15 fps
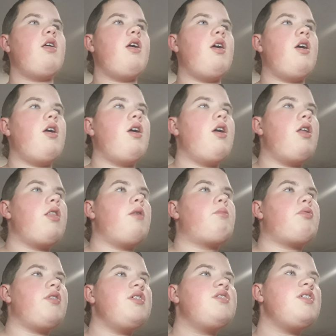The
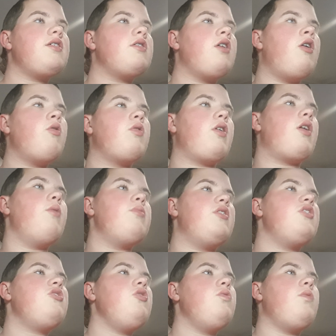precinct held a
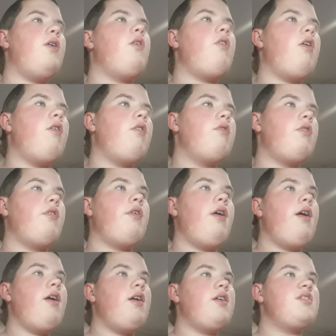competition while on
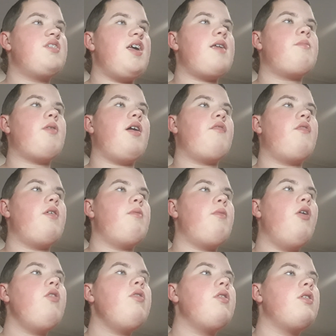standby for
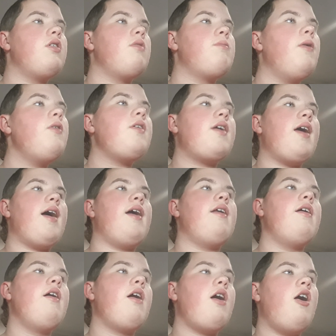a
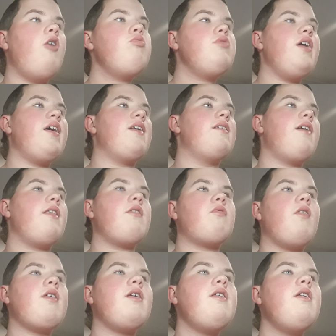motorcade. Holt had another
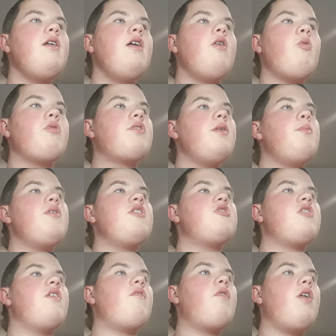run-in with Deputy
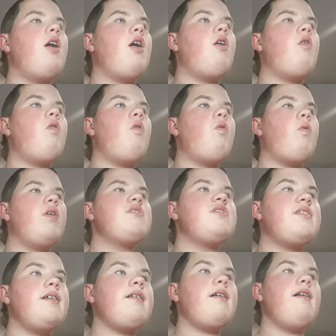Chief
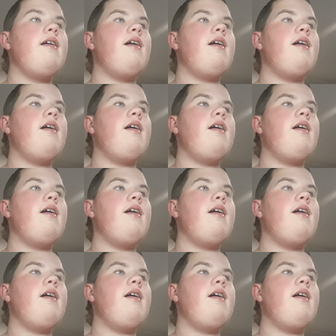Wantick.